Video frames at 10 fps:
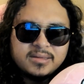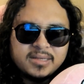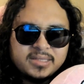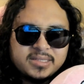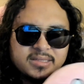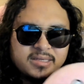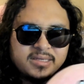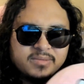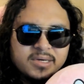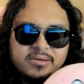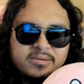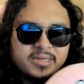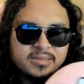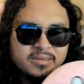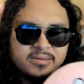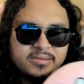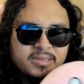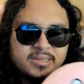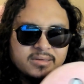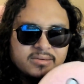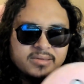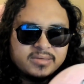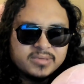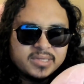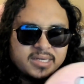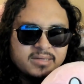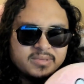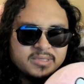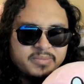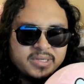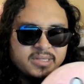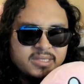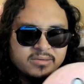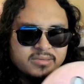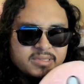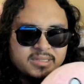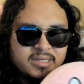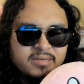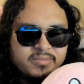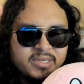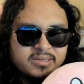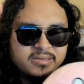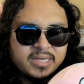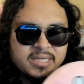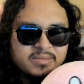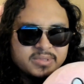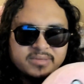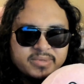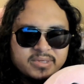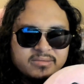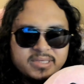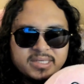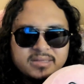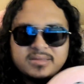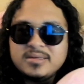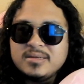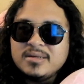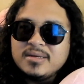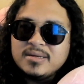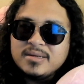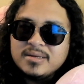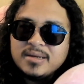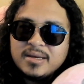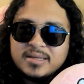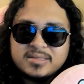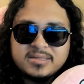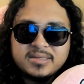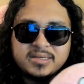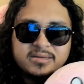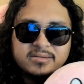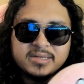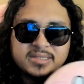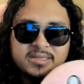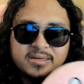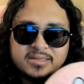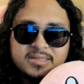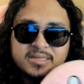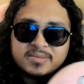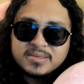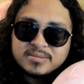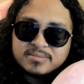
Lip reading: they just keep going and going and going, where they end up just being the oldest thing because you can't observe your own death. And that's such a curious concept.